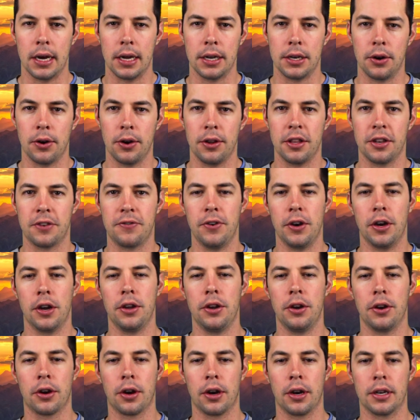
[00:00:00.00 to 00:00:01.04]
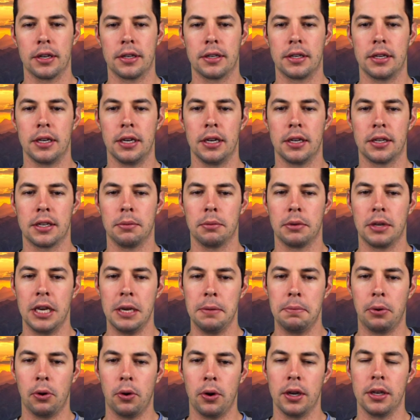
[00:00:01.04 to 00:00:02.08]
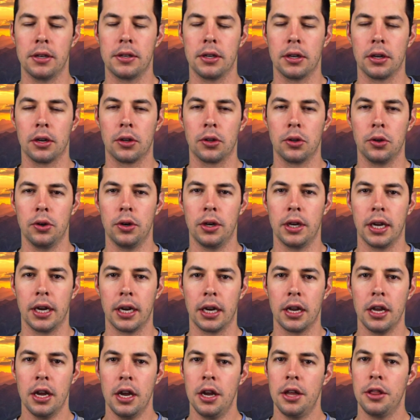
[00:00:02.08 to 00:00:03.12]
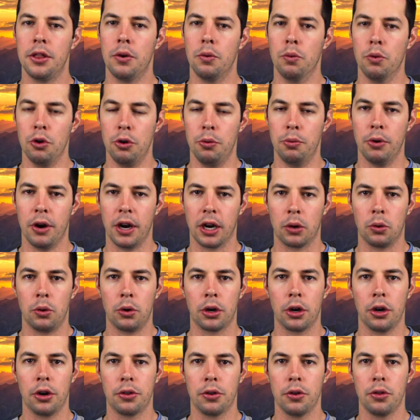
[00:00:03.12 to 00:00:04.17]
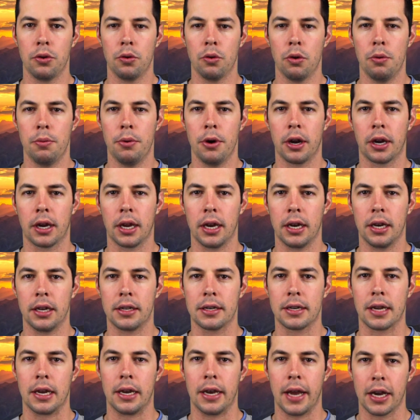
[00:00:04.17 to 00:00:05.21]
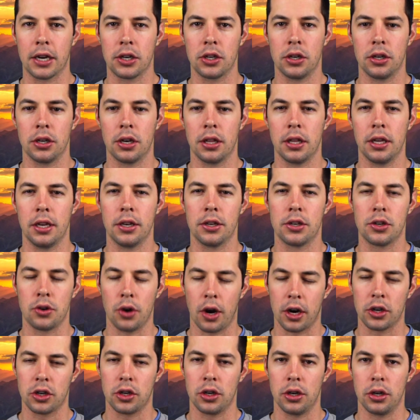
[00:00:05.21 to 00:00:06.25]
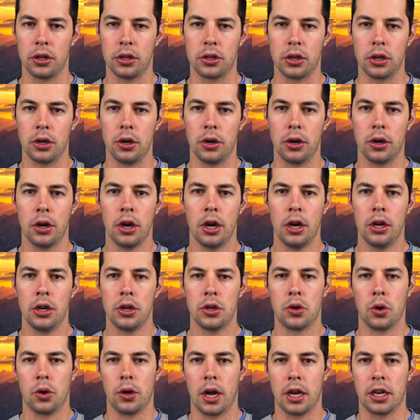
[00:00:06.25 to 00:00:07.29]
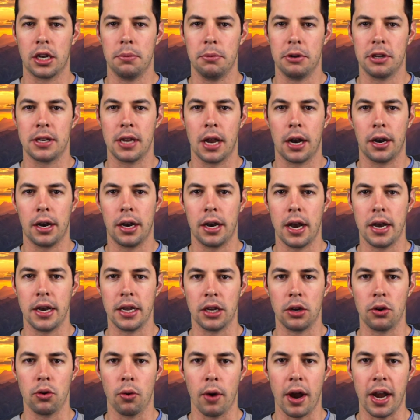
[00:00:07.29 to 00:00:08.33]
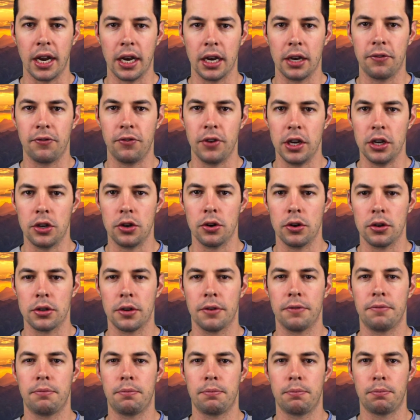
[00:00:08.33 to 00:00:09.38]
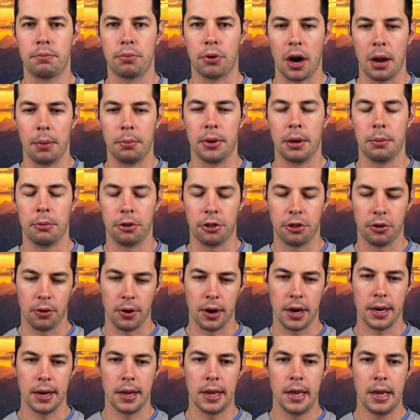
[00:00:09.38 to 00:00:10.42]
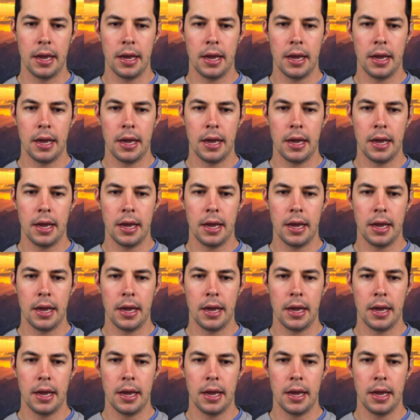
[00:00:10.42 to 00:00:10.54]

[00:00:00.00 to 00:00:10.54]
During this video, you're going to see some key points, including the rubric. We'll go through the rubric and its connection to the instructions, so you're sure not to miss out on any graded features of problem number 3.